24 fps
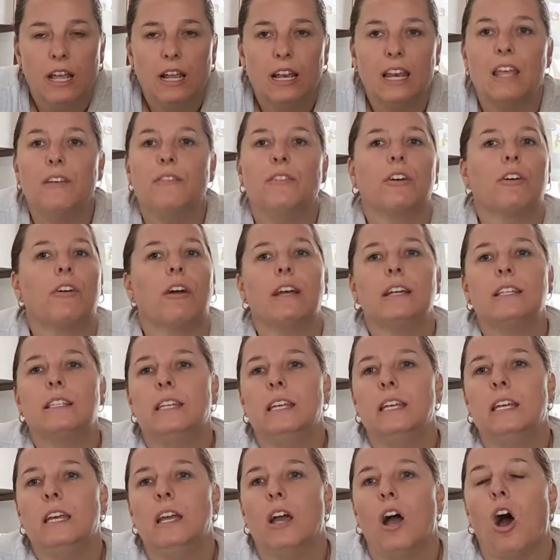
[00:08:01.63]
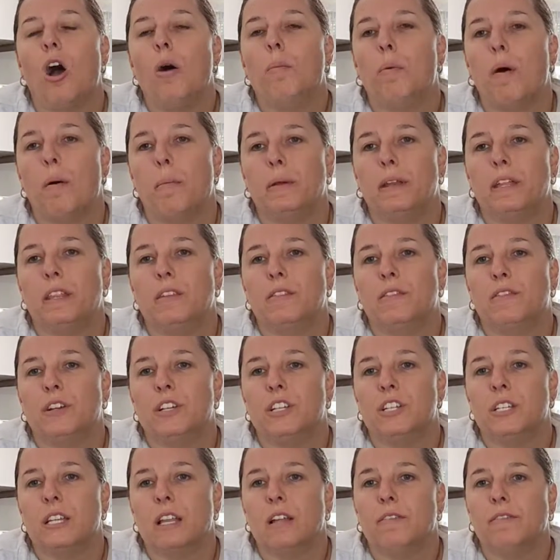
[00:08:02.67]
Leave it, Gracie. I'll pop it in the
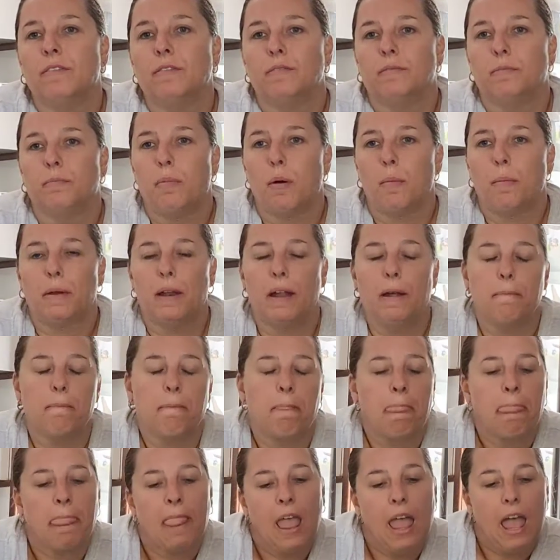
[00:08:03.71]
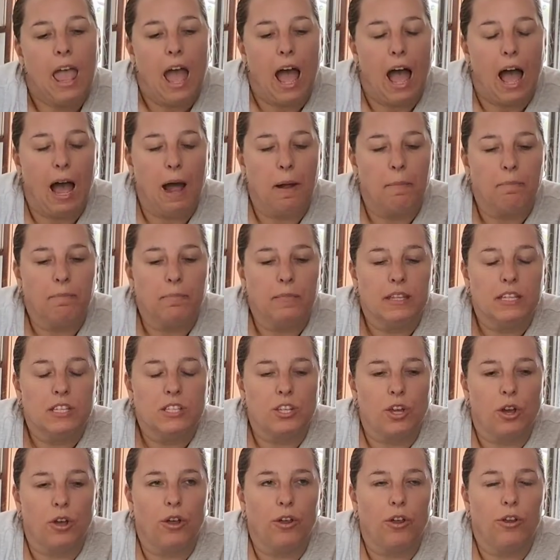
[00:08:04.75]
fridge, love. Pop it up.
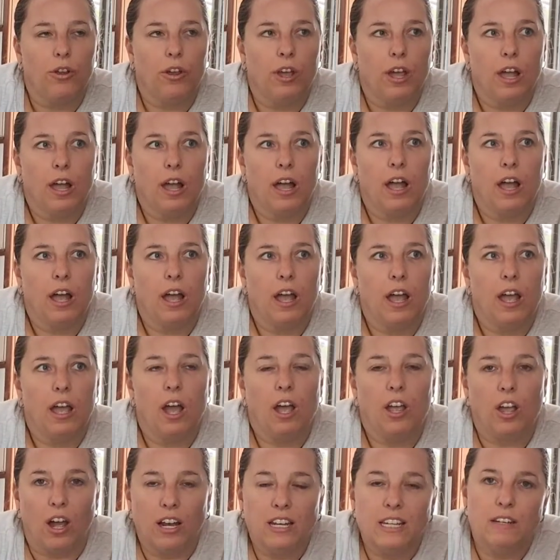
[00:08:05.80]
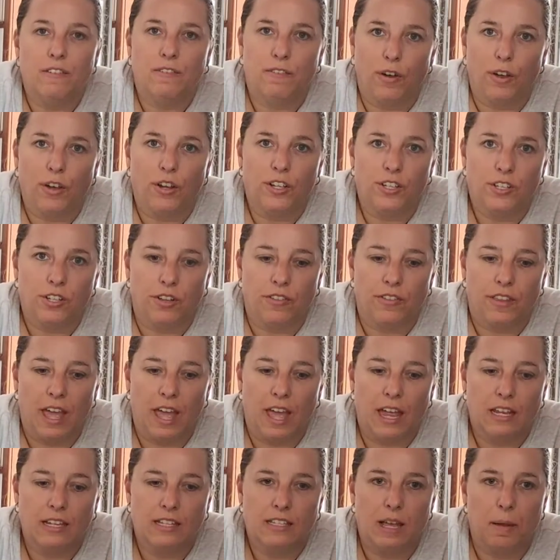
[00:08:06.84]
So I did focus on
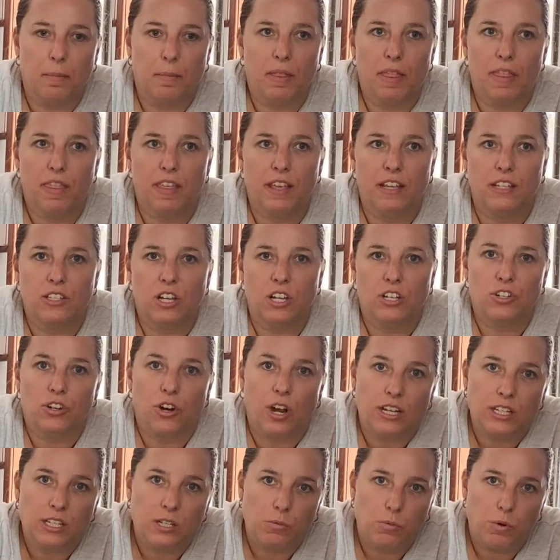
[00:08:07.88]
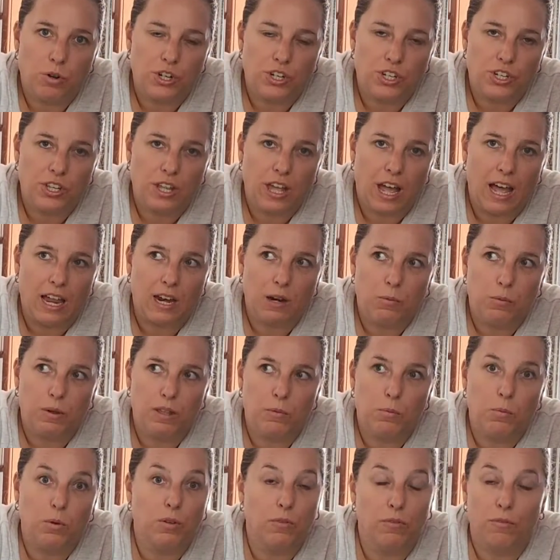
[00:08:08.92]
that. Some of the things I tried to wash the udder
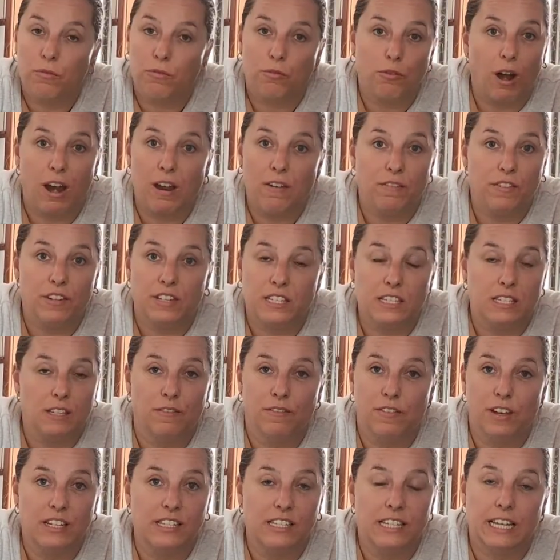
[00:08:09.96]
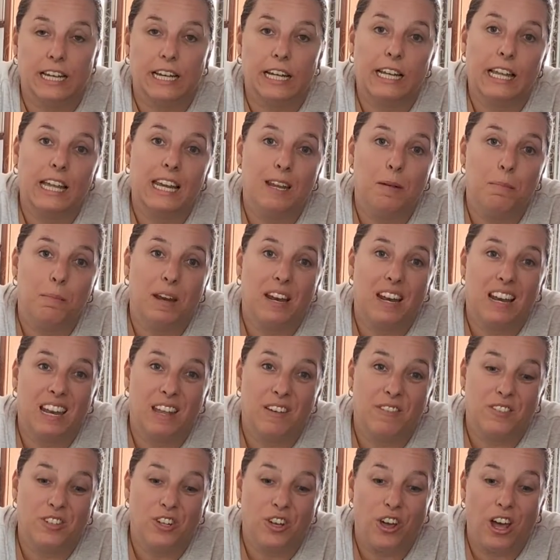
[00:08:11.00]
with were great for disinfecting and cleaning, but it
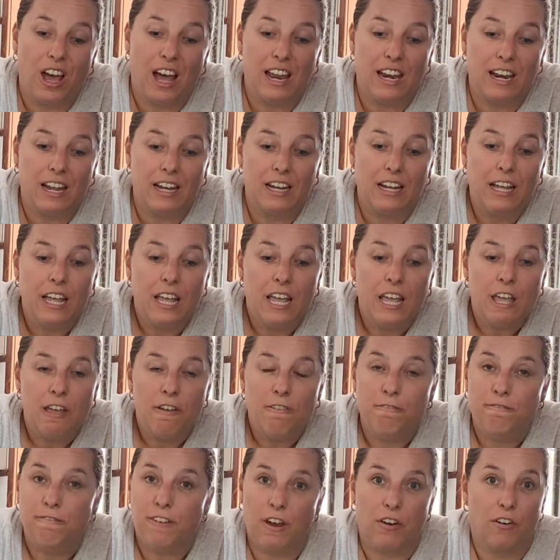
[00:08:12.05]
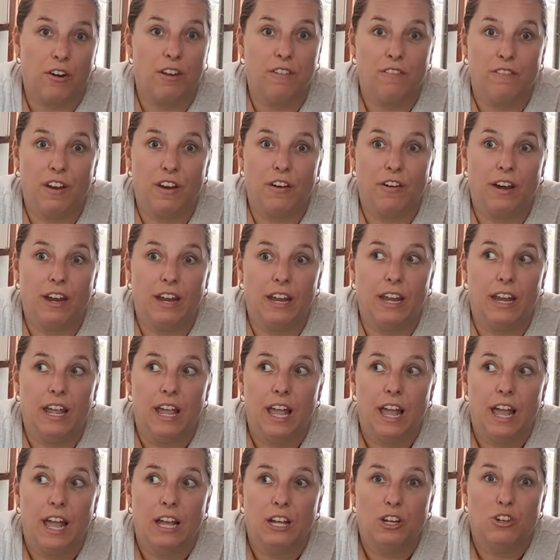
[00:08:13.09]
left her udder very, very
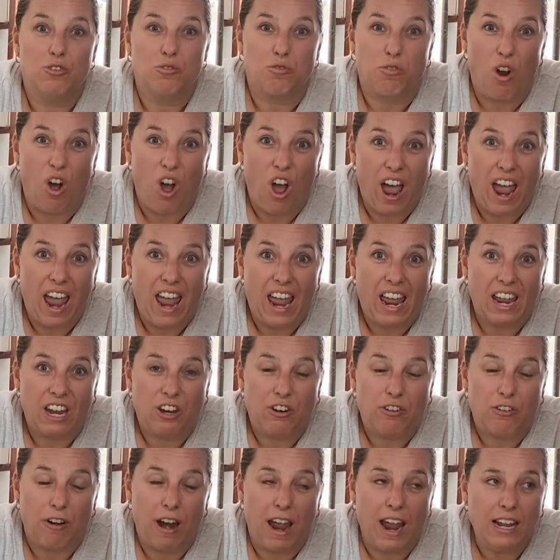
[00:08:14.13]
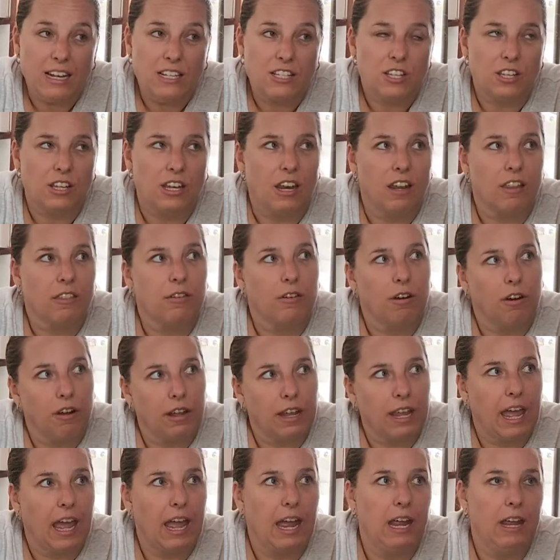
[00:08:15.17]
dry and cracked. So then I thought, oh,
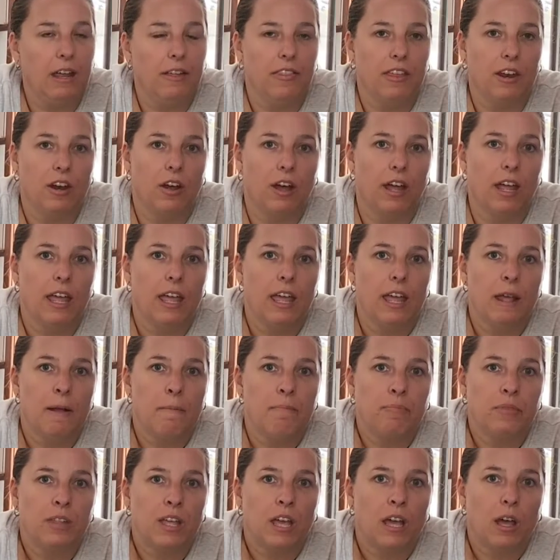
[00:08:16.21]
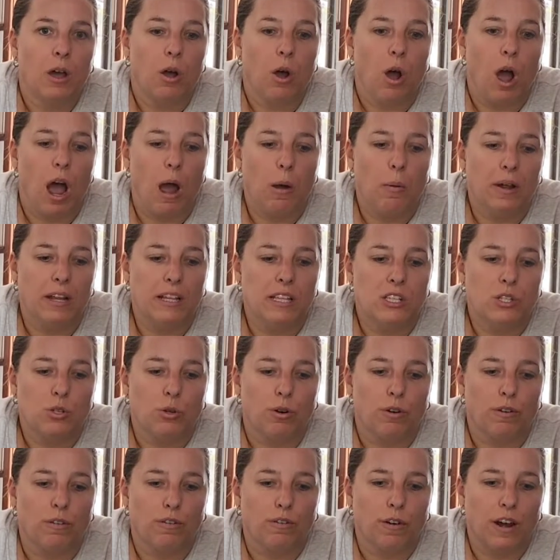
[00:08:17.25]
okay. And then I went and
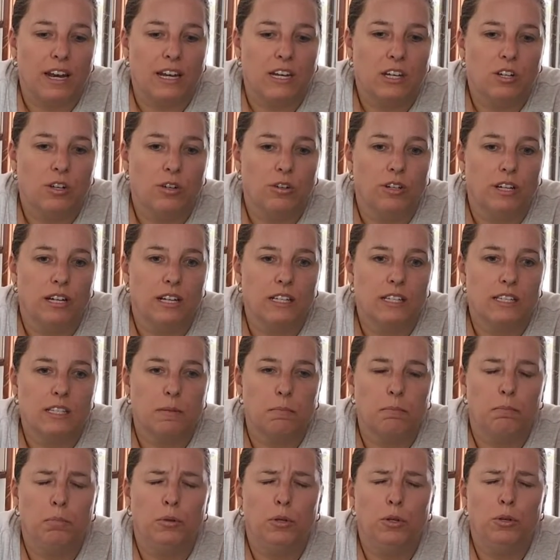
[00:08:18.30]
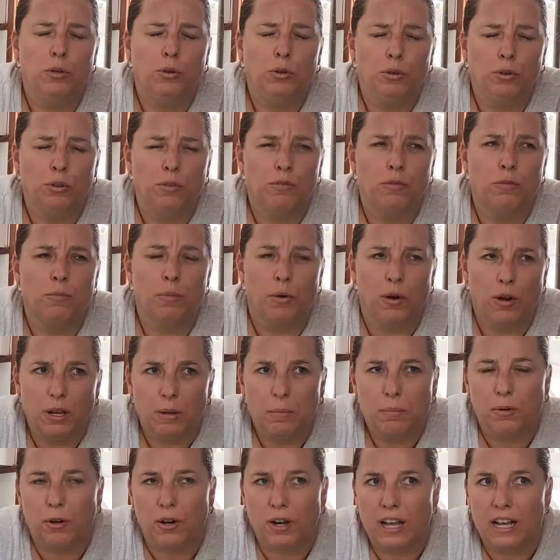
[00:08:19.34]
saw a friend who does some beautiful body
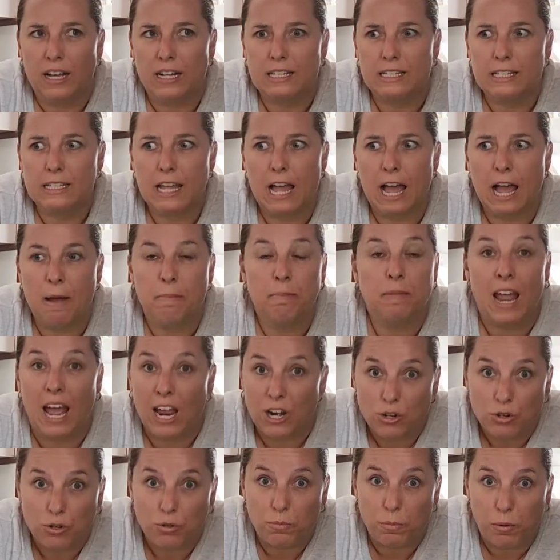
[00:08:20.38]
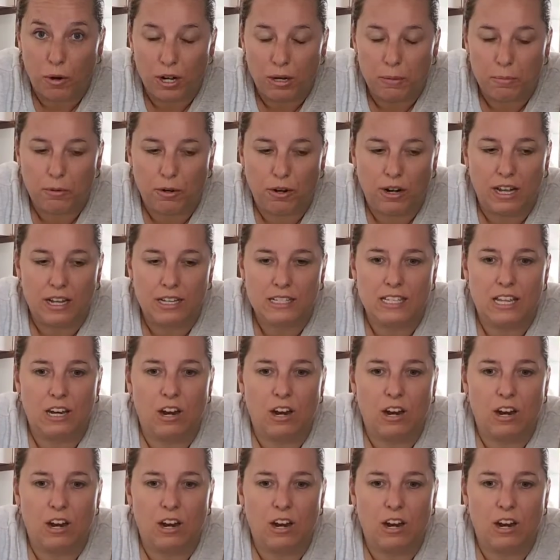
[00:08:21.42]
products, natural body products.